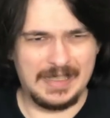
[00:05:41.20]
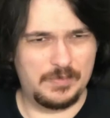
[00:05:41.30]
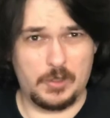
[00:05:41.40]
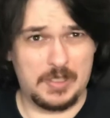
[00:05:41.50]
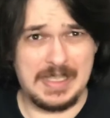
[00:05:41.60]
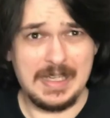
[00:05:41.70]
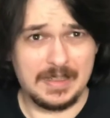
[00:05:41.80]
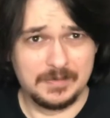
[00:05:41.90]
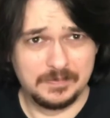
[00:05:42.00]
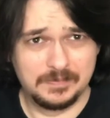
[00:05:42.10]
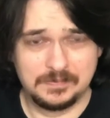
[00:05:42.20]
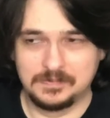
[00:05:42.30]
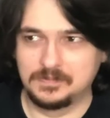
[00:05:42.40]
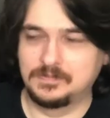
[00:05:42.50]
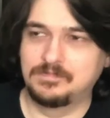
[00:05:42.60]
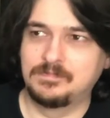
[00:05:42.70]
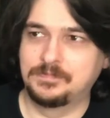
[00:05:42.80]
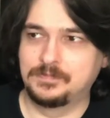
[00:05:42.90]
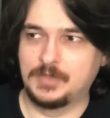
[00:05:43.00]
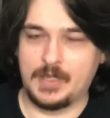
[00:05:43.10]
tortilla.
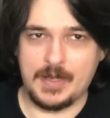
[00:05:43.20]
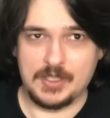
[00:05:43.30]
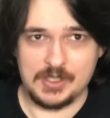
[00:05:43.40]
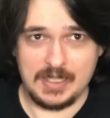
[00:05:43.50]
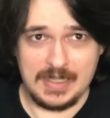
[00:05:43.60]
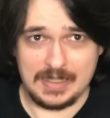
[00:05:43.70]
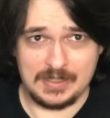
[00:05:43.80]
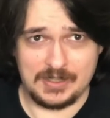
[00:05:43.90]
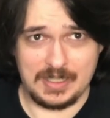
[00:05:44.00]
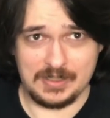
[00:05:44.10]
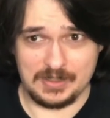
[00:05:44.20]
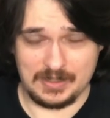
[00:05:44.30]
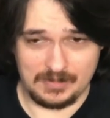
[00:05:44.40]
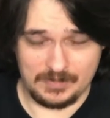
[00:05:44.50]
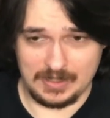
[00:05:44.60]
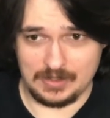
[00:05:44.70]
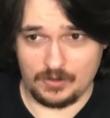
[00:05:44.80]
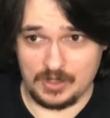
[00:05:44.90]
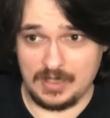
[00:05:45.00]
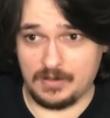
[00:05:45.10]
And I'm not just saying that because it's Texas. I get
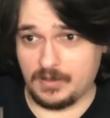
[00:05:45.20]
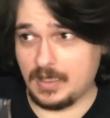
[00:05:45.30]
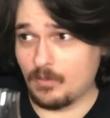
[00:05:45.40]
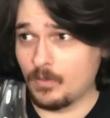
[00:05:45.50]
tortilla on that.